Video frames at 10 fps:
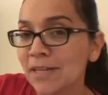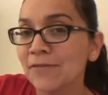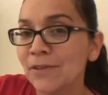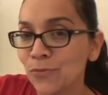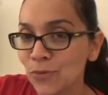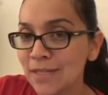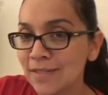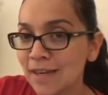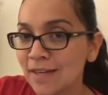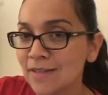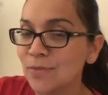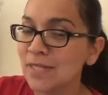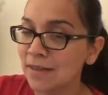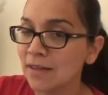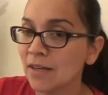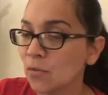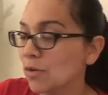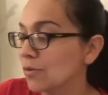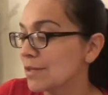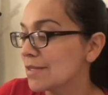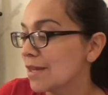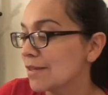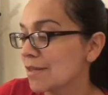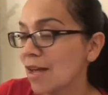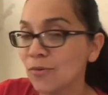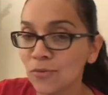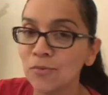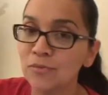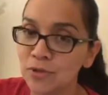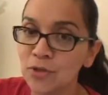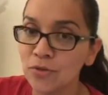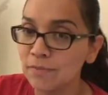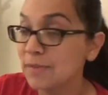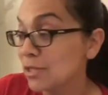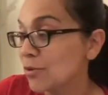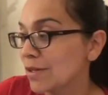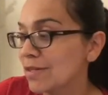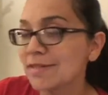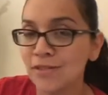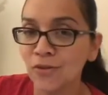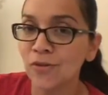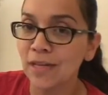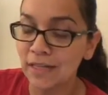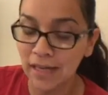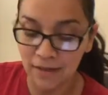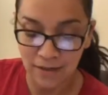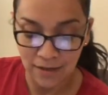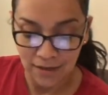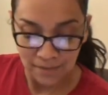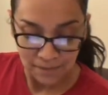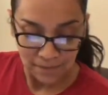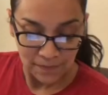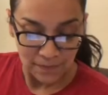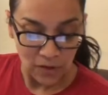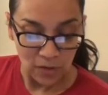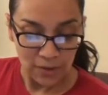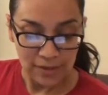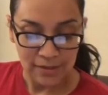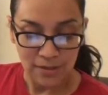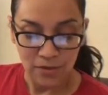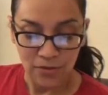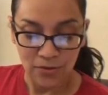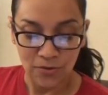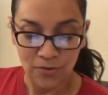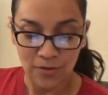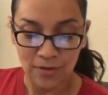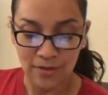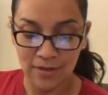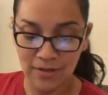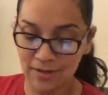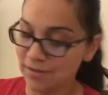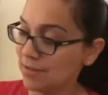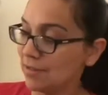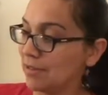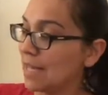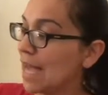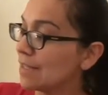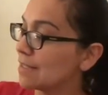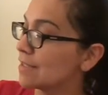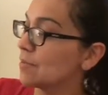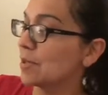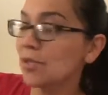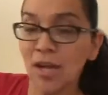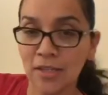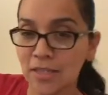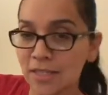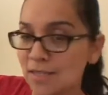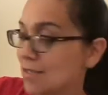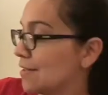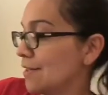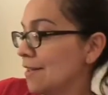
if it resets, which I think it will reset, I will do, be doing this deal again. All right, so last but not least,